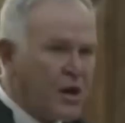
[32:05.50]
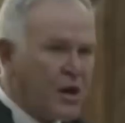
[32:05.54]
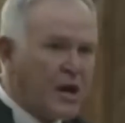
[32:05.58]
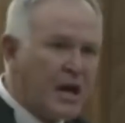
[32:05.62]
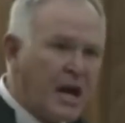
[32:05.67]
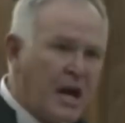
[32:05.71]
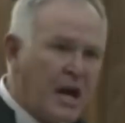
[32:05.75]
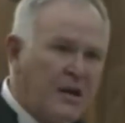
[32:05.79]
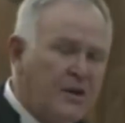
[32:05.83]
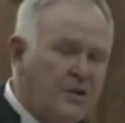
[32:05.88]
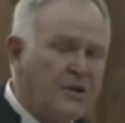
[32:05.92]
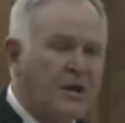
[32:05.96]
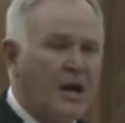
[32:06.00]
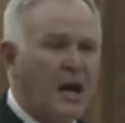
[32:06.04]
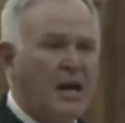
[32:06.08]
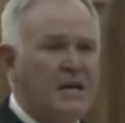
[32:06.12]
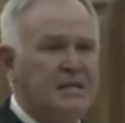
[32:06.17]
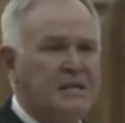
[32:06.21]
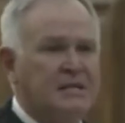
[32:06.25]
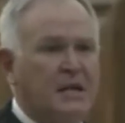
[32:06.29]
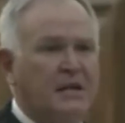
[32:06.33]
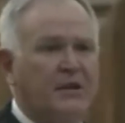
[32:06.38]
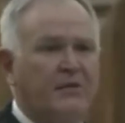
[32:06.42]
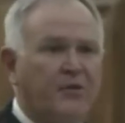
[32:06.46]
cannot
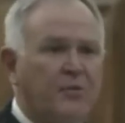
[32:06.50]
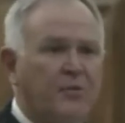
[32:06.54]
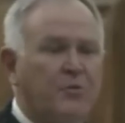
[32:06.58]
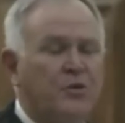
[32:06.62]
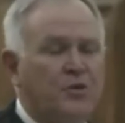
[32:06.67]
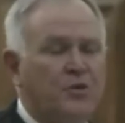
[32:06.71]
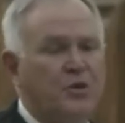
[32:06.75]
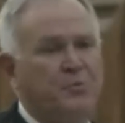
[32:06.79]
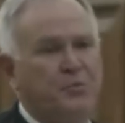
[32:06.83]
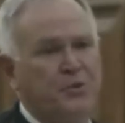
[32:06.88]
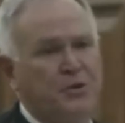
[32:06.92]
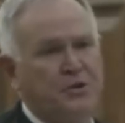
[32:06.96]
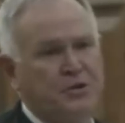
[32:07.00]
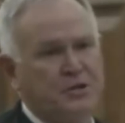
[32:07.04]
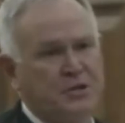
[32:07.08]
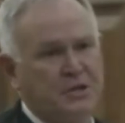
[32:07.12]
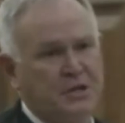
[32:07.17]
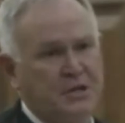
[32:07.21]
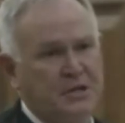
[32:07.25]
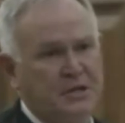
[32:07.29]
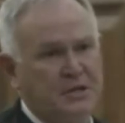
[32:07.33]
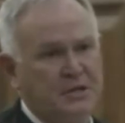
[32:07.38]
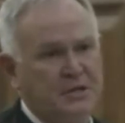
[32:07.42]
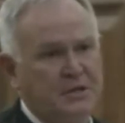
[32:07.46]
isolate it from who the person
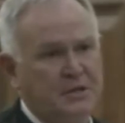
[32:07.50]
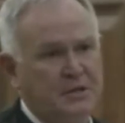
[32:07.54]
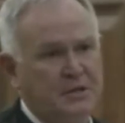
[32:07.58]
is.